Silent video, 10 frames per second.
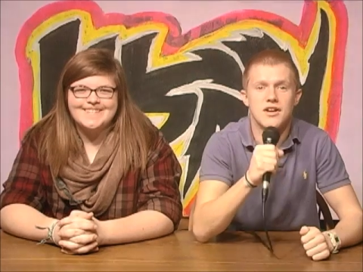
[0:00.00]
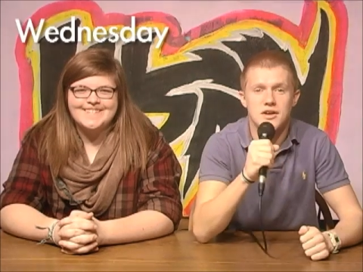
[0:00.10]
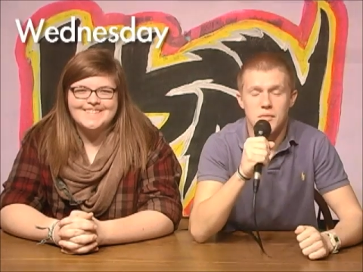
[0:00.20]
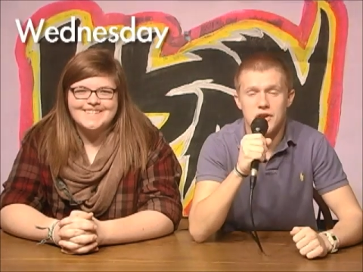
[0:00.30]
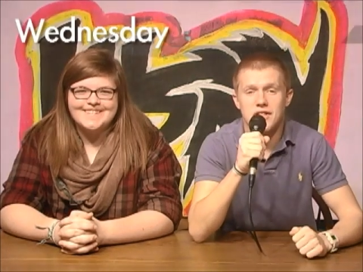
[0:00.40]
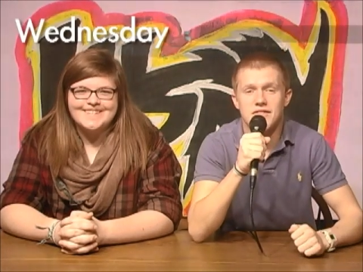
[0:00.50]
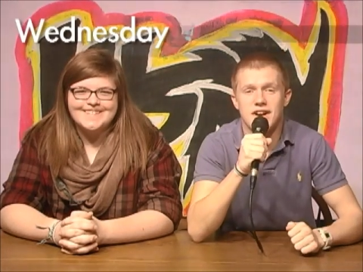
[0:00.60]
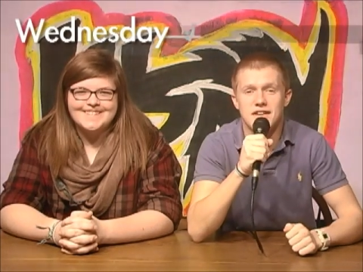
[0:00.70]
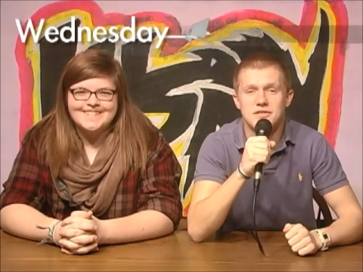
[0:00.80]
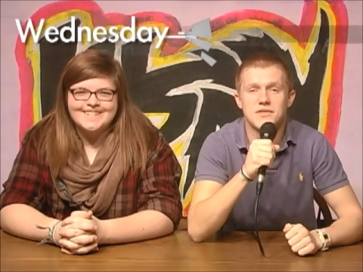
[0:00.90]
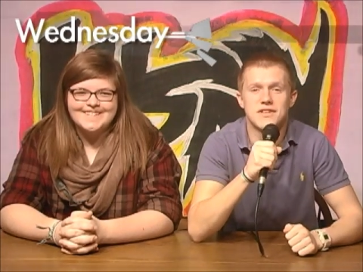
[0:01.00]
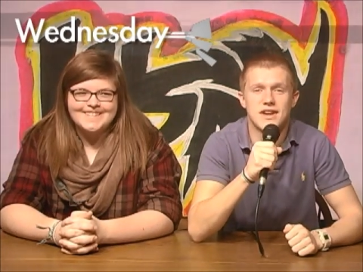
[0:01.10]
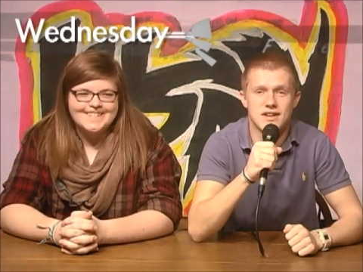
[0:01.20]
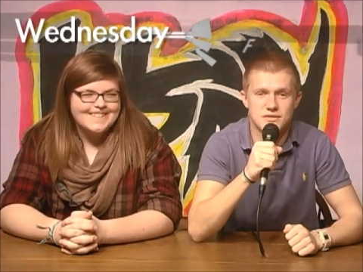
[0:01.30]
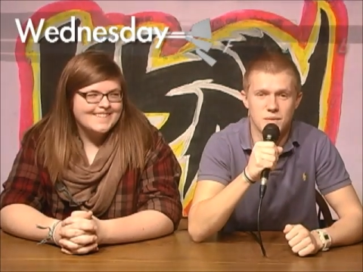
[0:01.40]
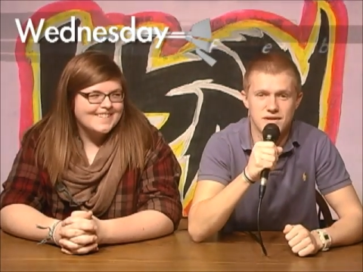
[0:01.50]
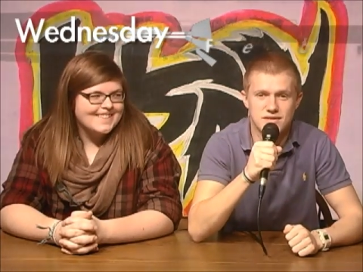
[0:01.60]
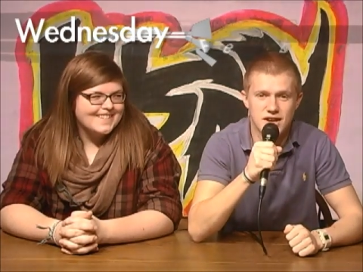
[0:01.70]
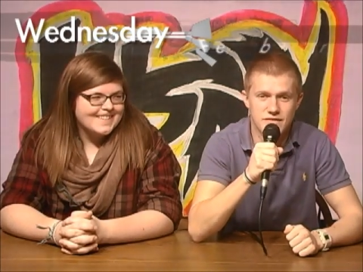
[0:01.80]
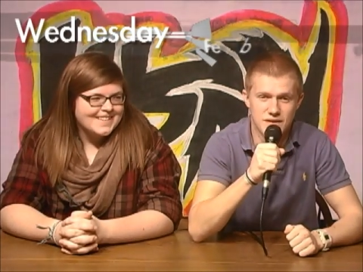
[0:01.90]
Speaker 1: Good morning, Loveland High School. Today is
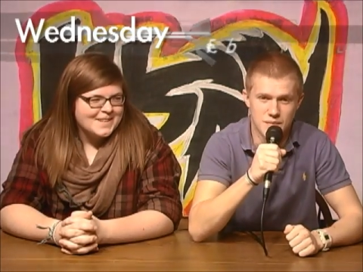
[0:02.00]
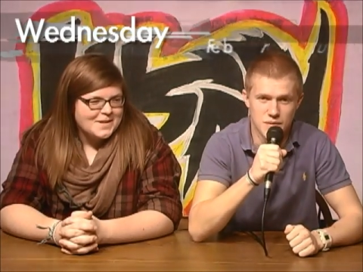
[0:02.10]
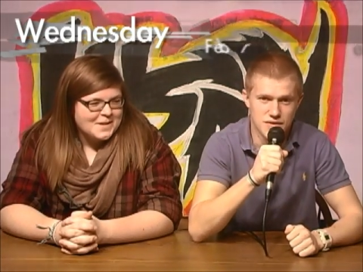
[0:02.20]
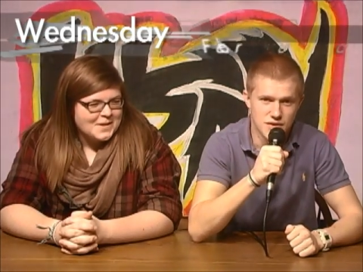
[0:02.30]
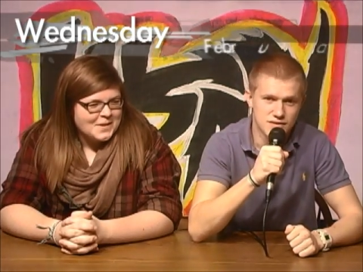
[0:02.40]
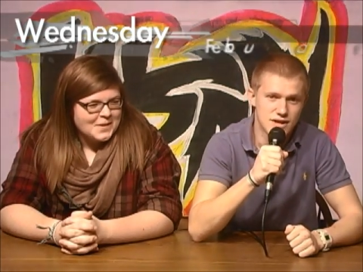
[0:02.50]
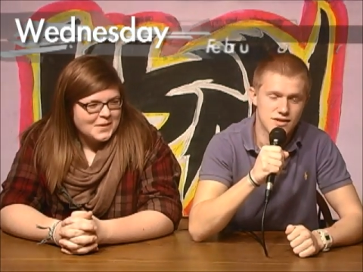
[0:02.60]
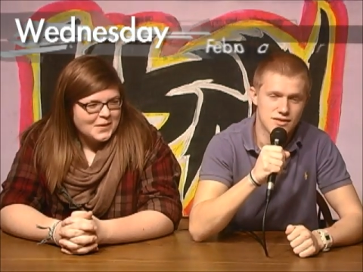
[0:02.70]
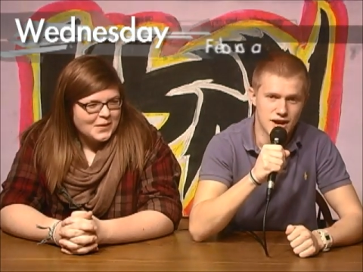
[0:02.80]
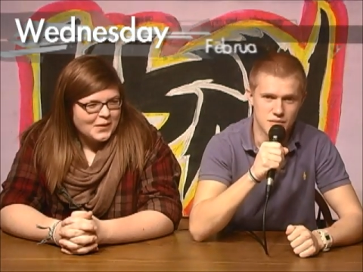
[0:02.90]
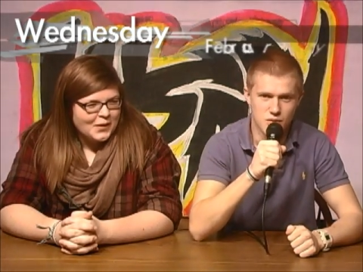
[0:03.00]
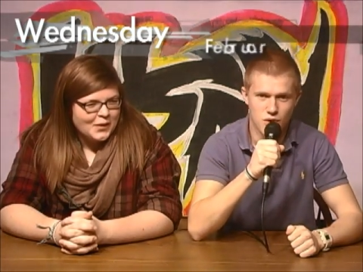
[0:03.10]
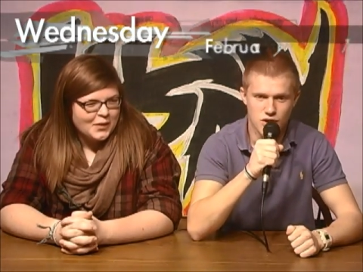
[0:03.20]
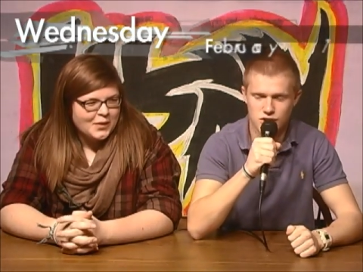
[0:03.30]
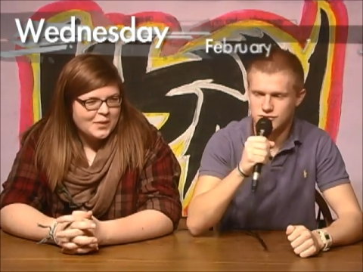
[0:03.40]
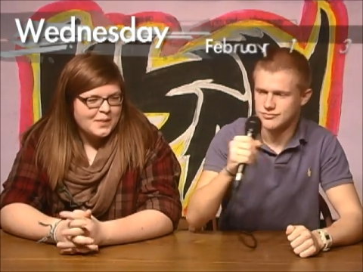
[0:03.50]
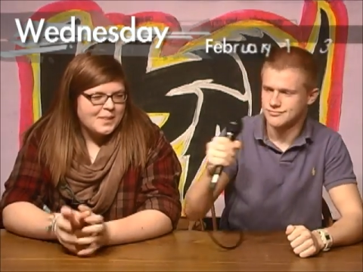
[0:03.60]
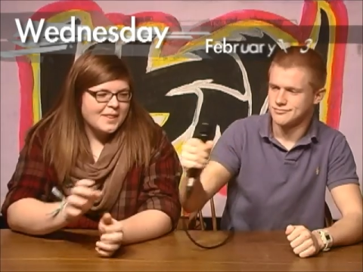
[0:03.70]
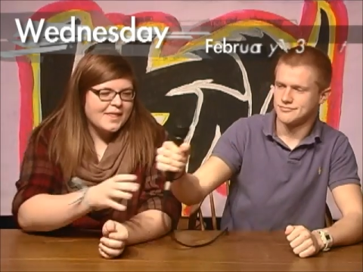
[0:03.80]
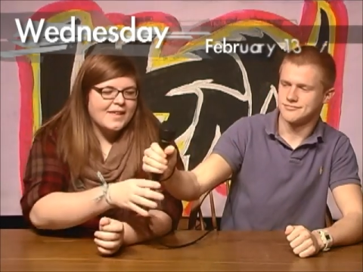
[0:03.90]
Wednesday, February 13th. I'm Luke Walker.
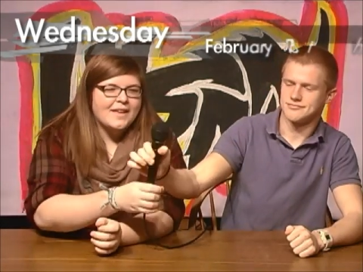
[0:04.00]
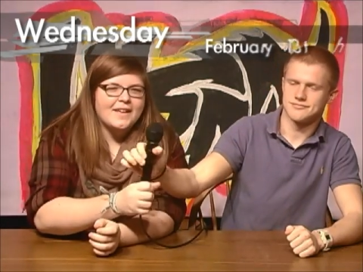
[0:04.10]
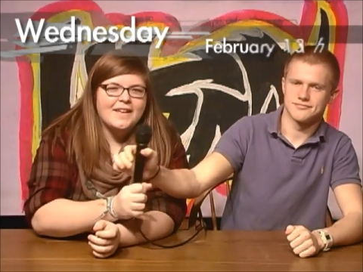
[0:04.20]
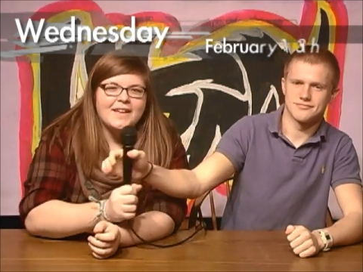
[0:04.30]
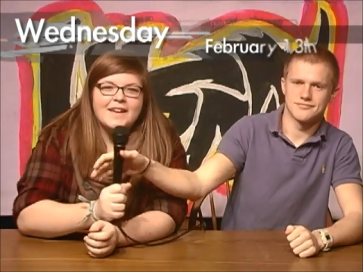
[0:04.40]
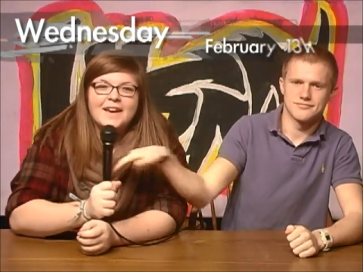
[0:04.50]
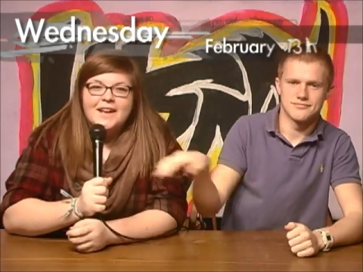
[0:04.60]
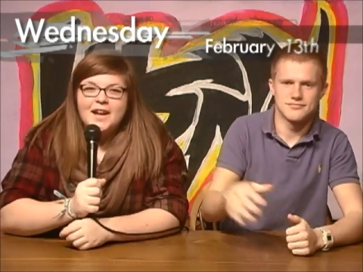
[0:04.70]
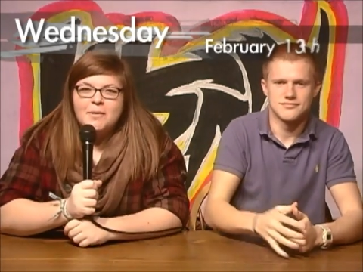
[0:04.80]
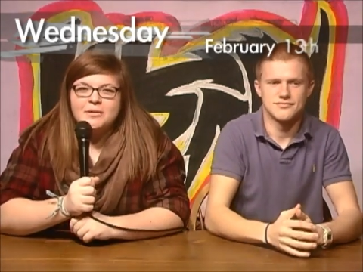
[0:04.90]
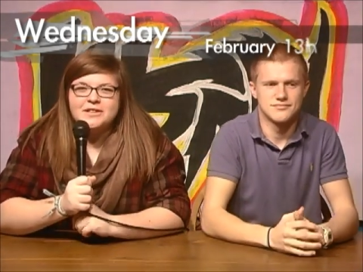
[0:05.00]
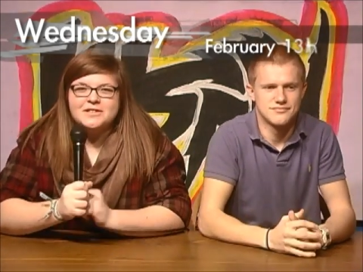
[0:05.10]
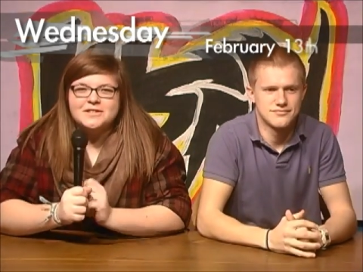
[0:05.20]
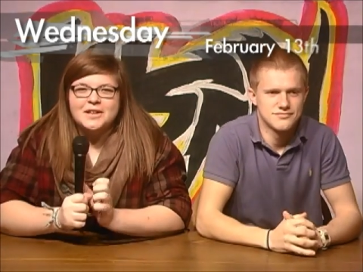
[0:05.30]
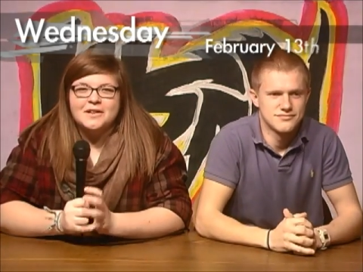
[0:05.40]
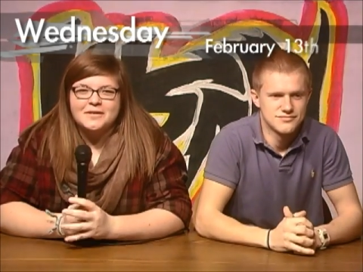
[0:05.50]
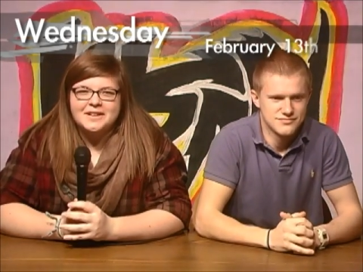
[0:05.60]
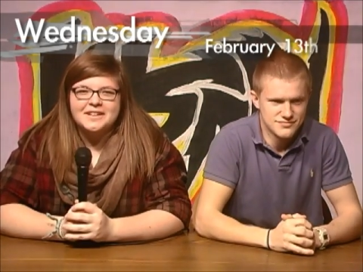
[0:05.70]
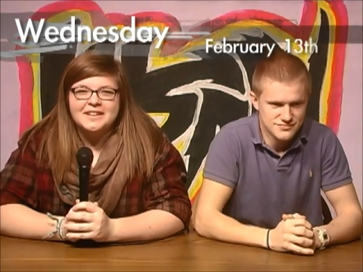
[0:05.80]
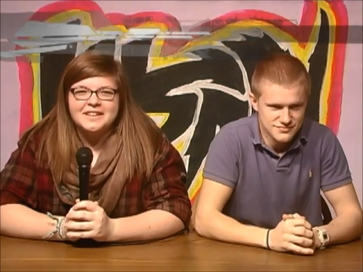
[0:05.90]
Speaker 2: And I'm Alicia Sullivan,
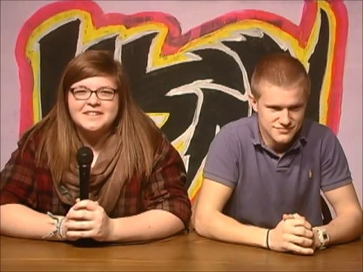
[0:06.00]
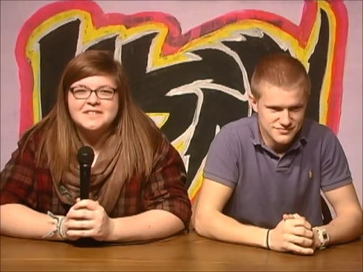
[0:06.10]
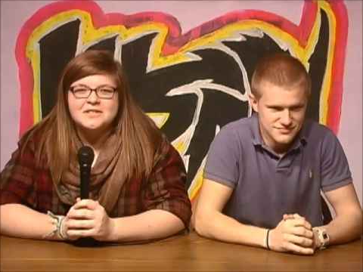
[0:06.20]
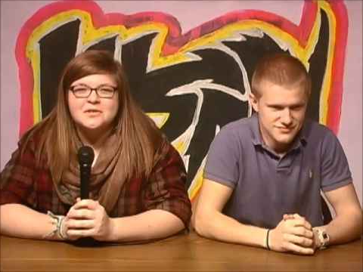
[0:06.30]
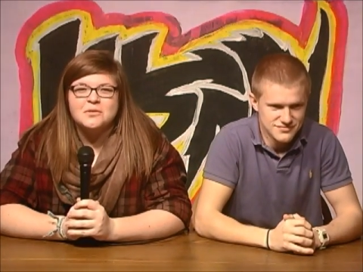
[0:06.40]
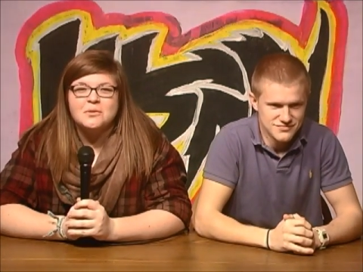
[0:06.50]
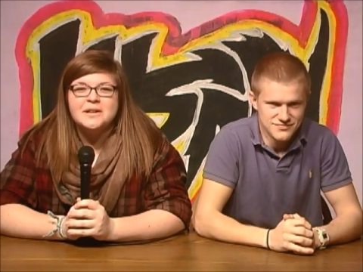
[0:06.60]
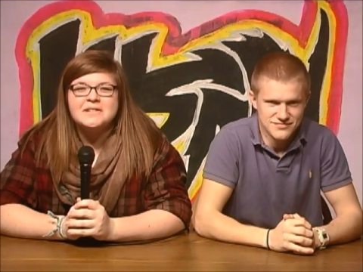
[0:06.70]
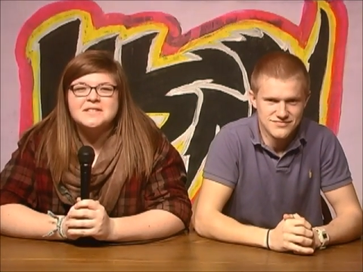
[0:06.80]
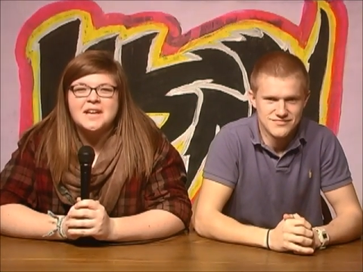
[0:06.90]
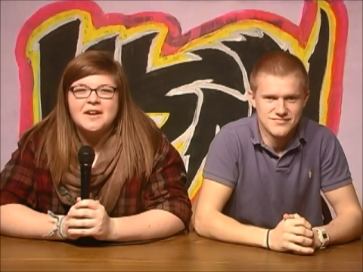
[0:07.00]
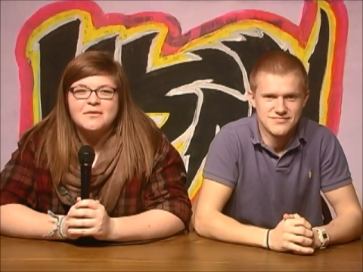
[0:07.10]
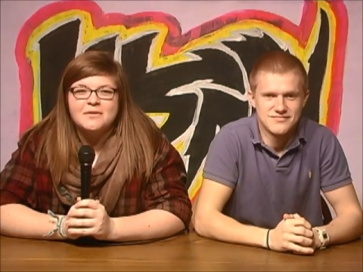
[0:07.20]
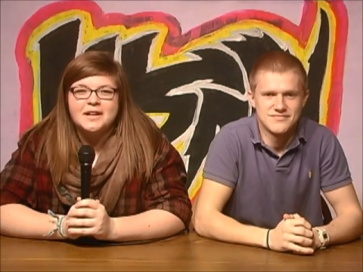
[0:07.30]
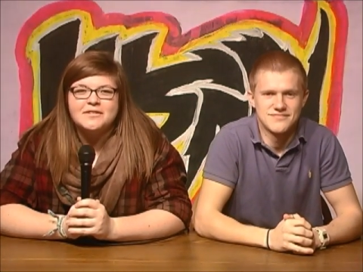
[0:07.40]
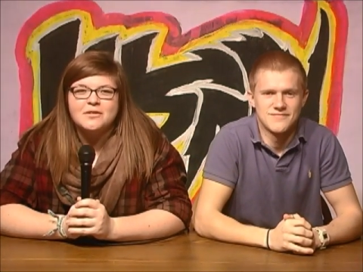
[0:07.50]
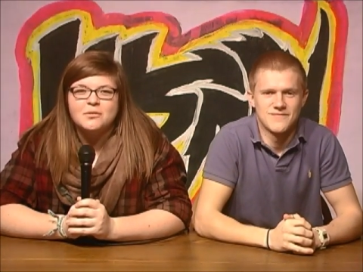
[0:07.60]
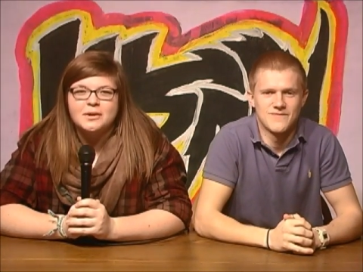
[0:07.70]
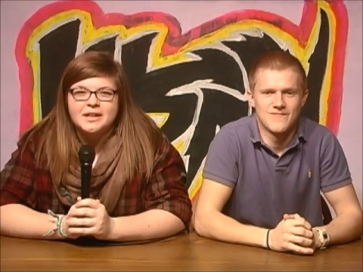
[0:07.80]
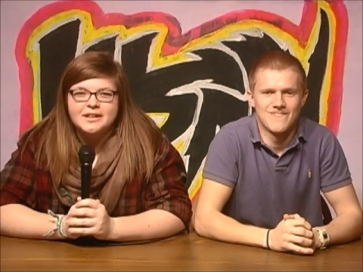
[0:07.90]
and this is your weird sound effect of the
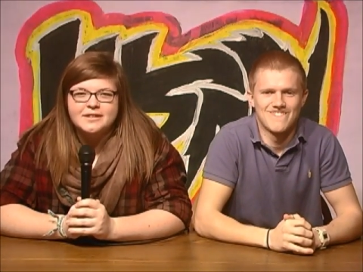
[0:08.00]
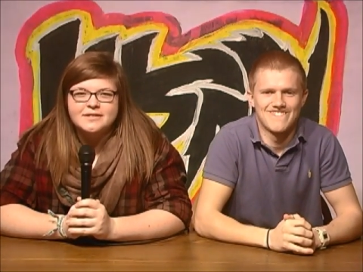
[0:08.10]
week.